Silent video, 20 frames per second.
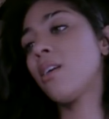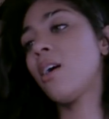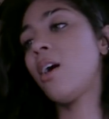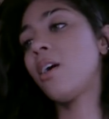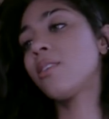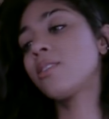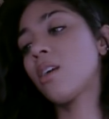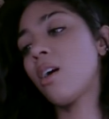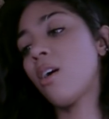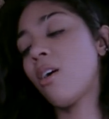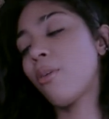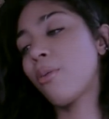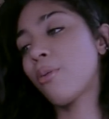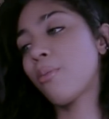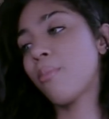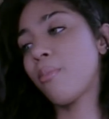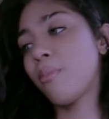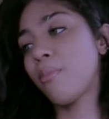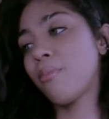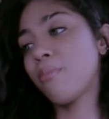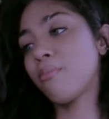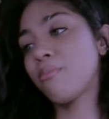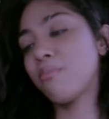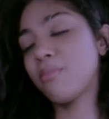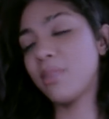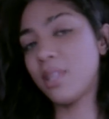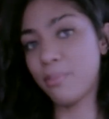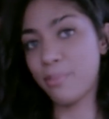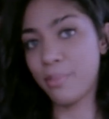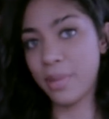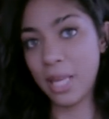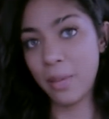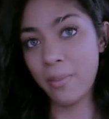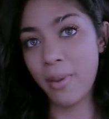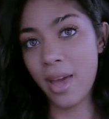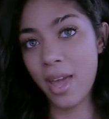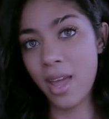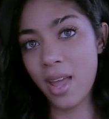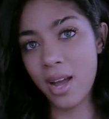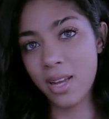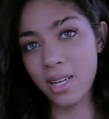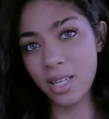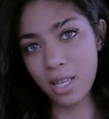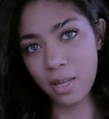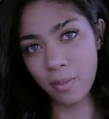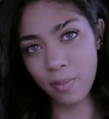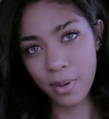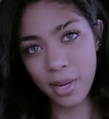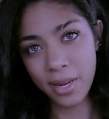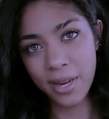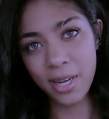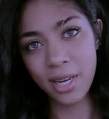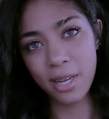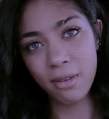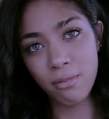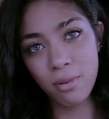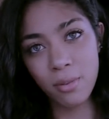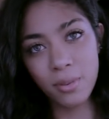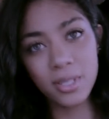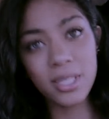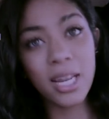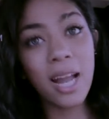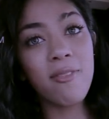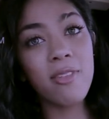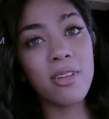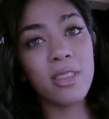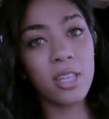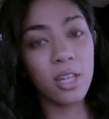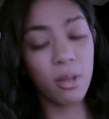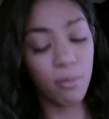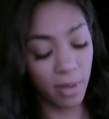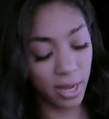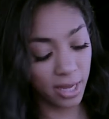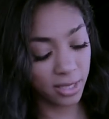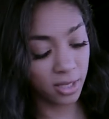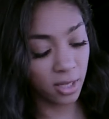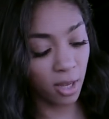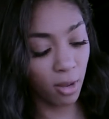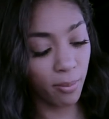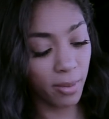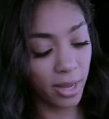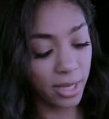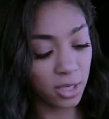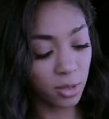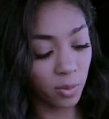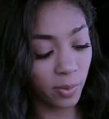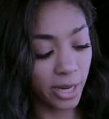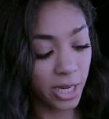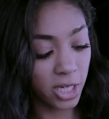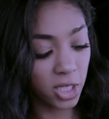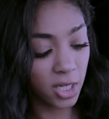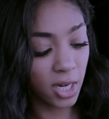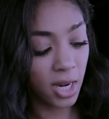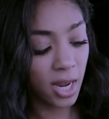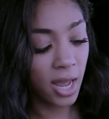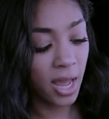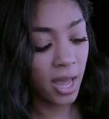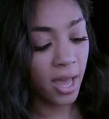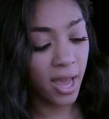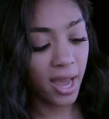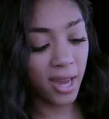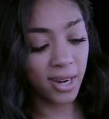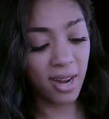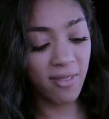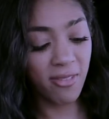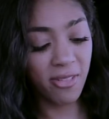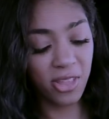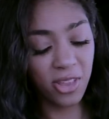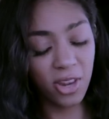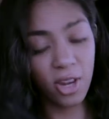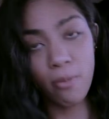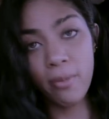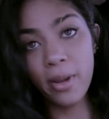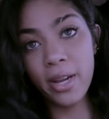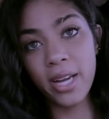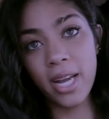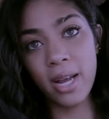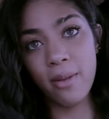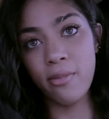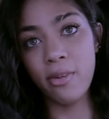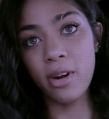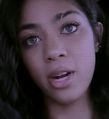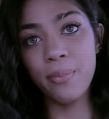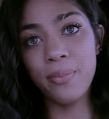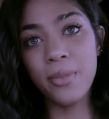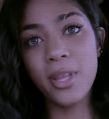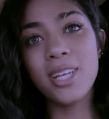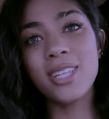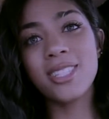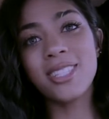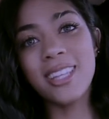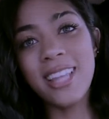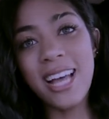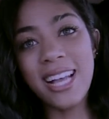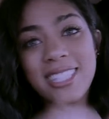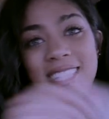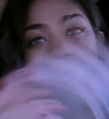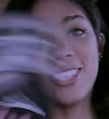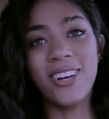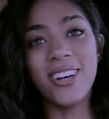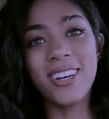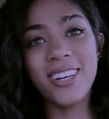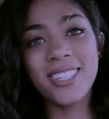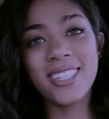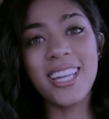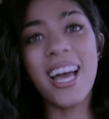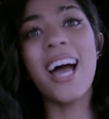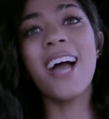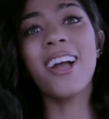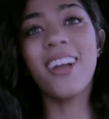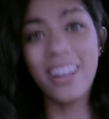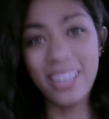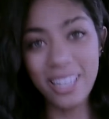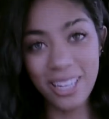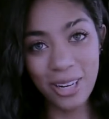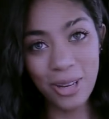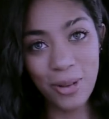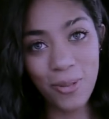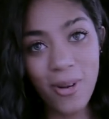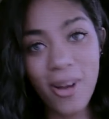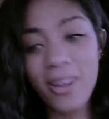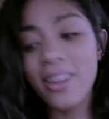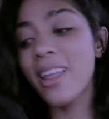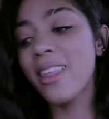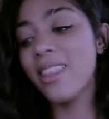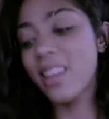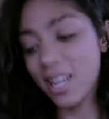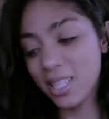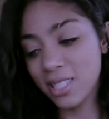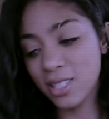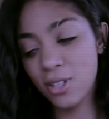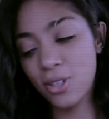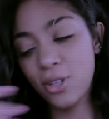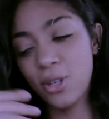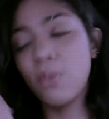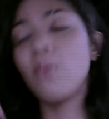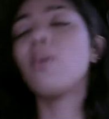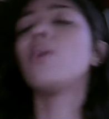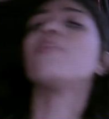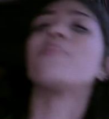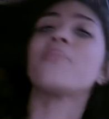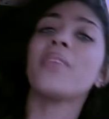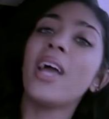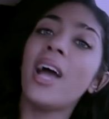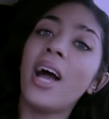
card on ebay and it completely ruined everything on my on my switch and everything on my camera so that sucked i got a new one that's the new one